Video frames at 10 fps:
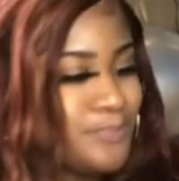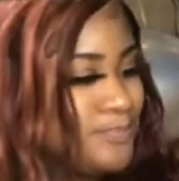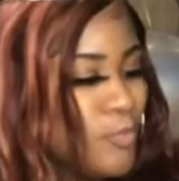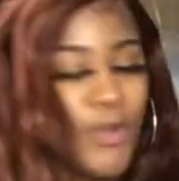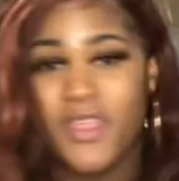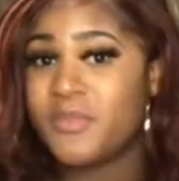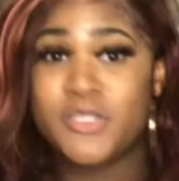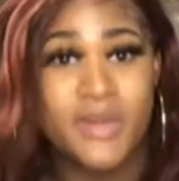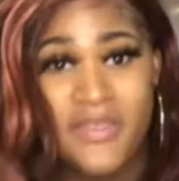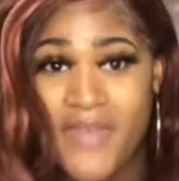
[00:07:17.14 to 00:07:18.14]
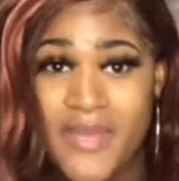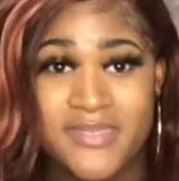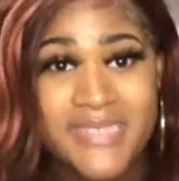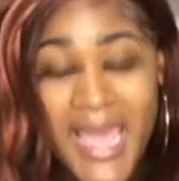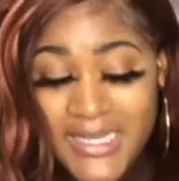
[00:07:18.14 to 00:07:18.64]
Whether it be 25
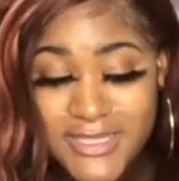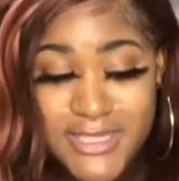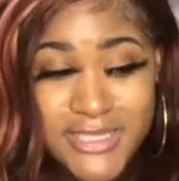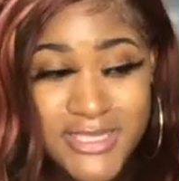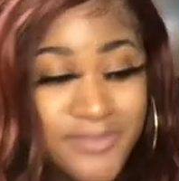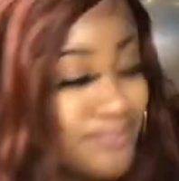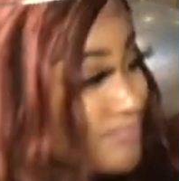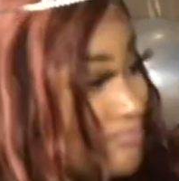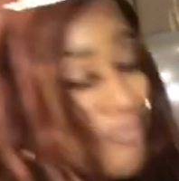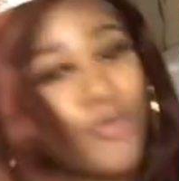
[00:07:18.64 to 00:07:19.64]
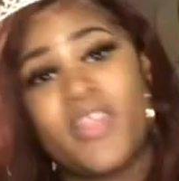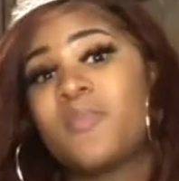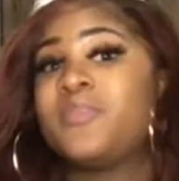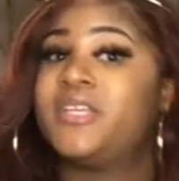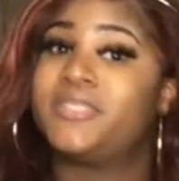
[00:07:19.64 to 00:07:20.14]
cents, whether it
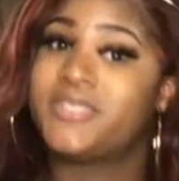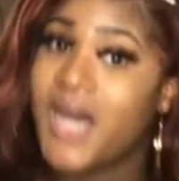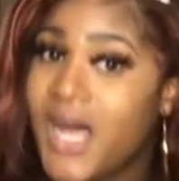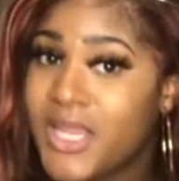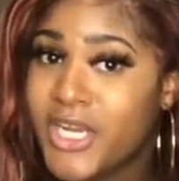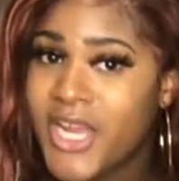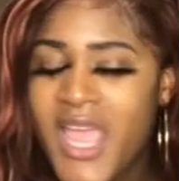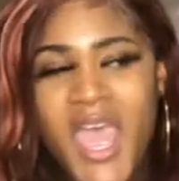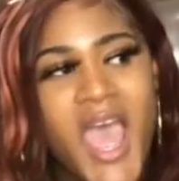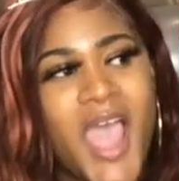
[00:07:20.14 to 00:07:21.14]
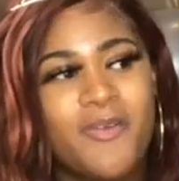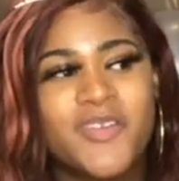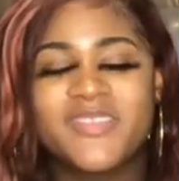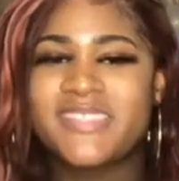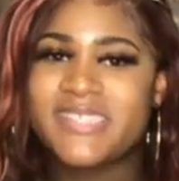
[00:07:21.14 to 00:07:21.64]
be $1, I would have
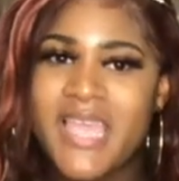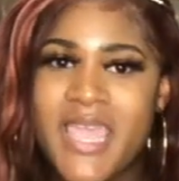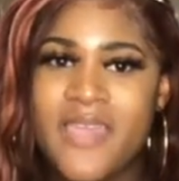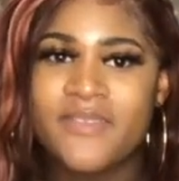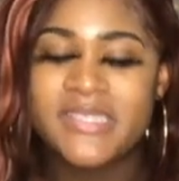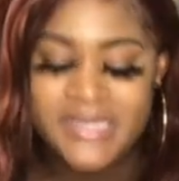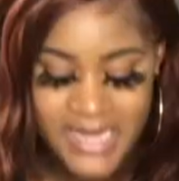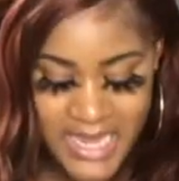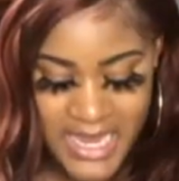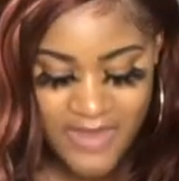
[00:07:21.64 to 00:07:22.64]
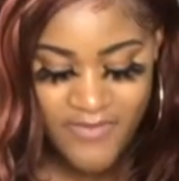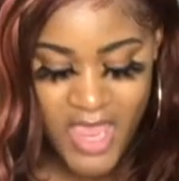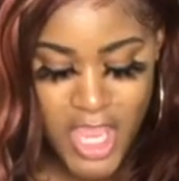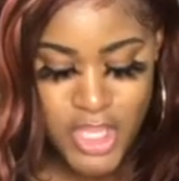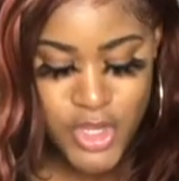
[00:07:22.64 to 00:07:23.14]
saved. Save
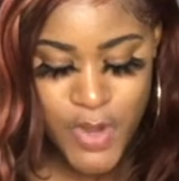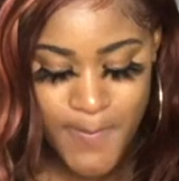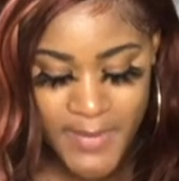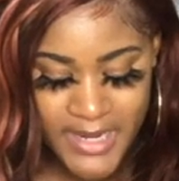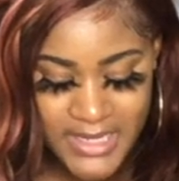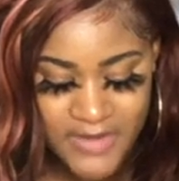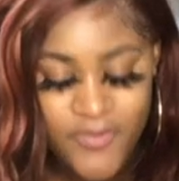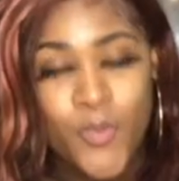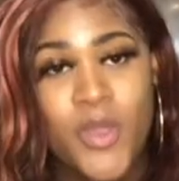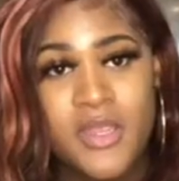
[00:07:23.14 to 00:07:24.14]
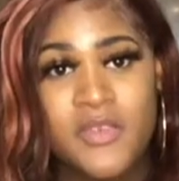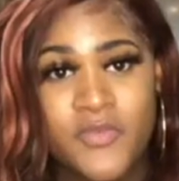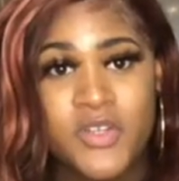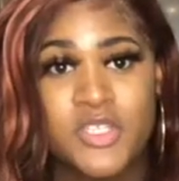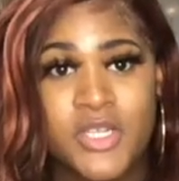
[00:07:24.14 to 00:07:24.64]
your money from when you
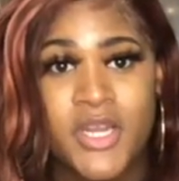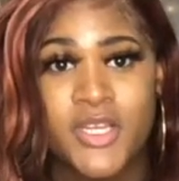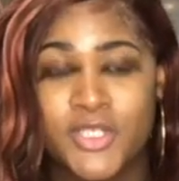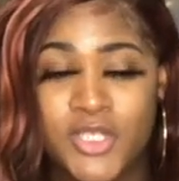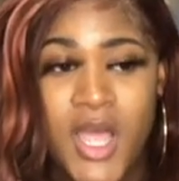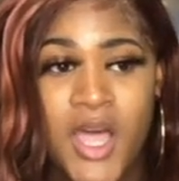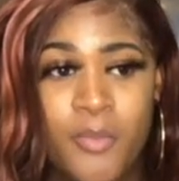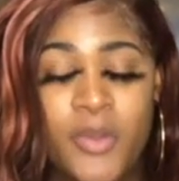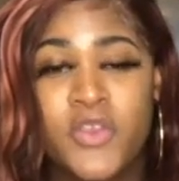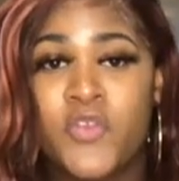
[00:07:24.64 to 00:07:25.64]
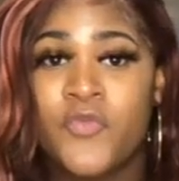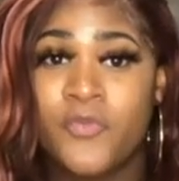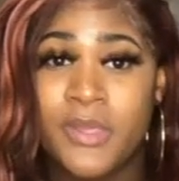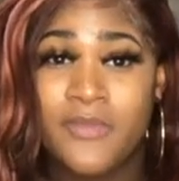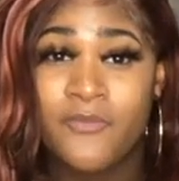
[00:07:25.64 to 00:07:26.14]
first start your job. When you
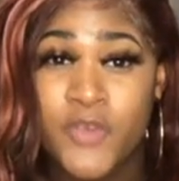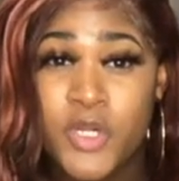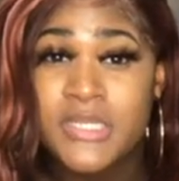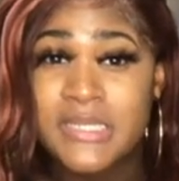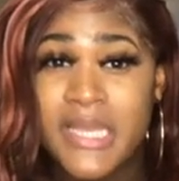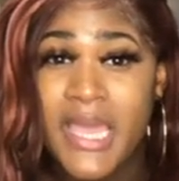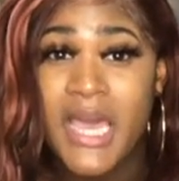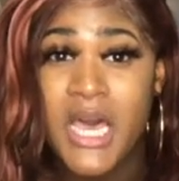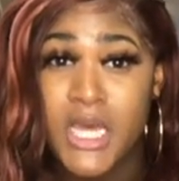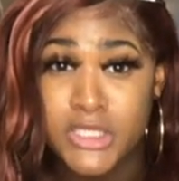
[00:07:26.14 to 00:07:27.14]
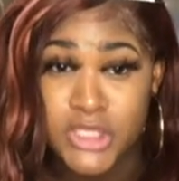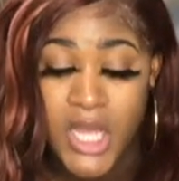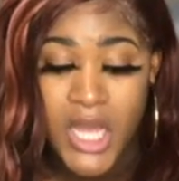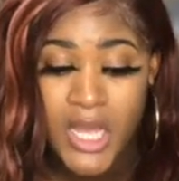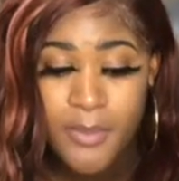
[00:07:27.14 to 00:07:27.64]
first get a
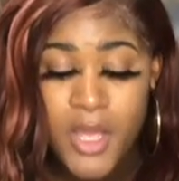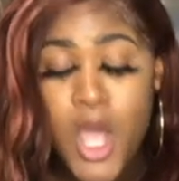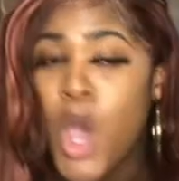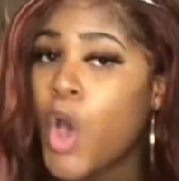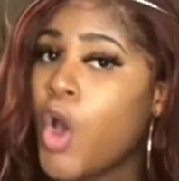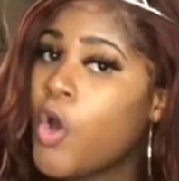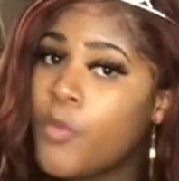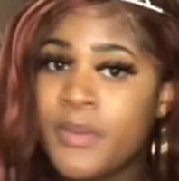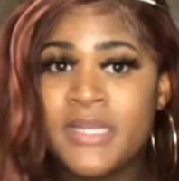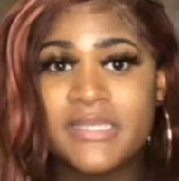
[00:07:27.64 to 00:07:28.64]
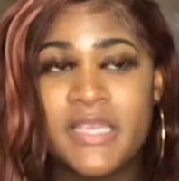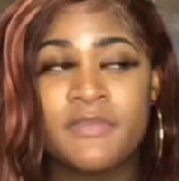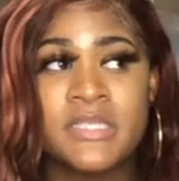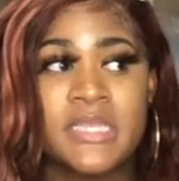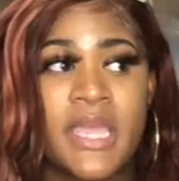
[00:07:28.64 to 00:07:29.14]
job, open a
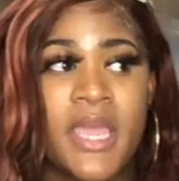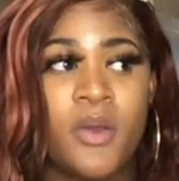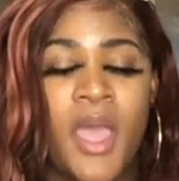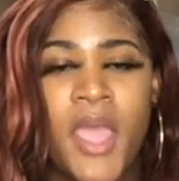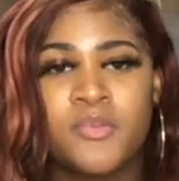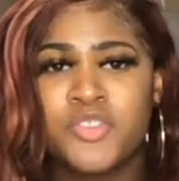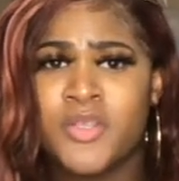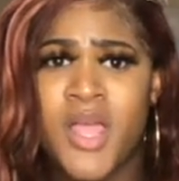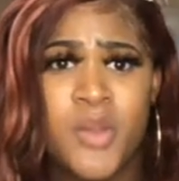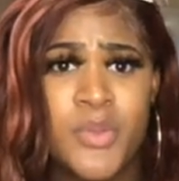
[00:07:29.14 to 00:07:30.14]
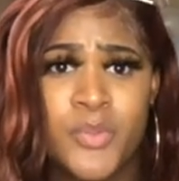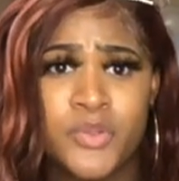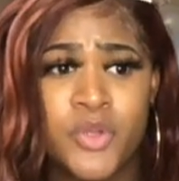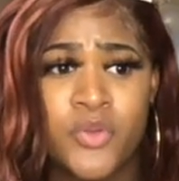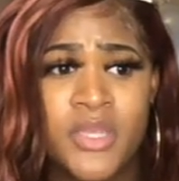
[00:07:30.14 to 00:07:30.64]
savings account. I'm sure a lot of people
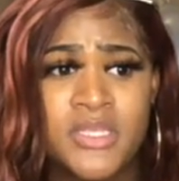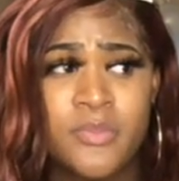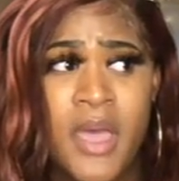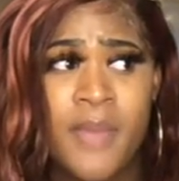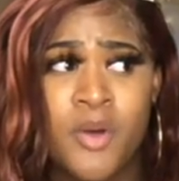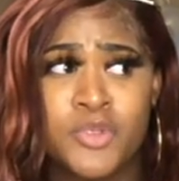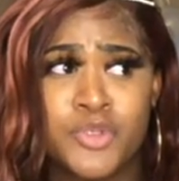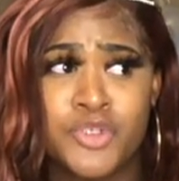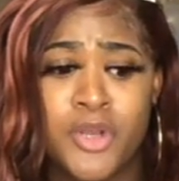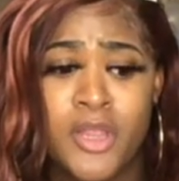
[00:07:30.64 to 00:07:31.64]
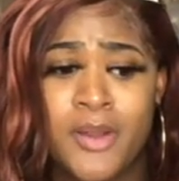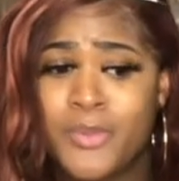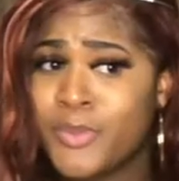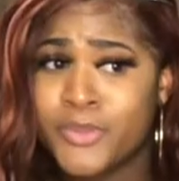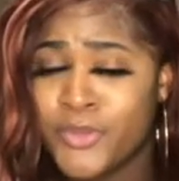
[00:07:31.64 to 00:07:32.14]
know this, but I'm also sure a lot of
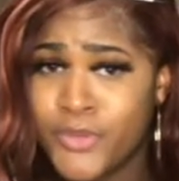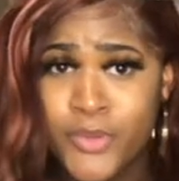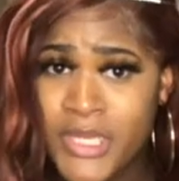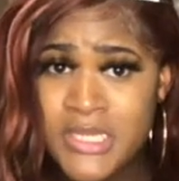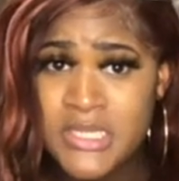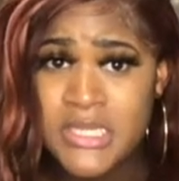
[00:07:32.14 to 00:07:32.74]
people don't know this.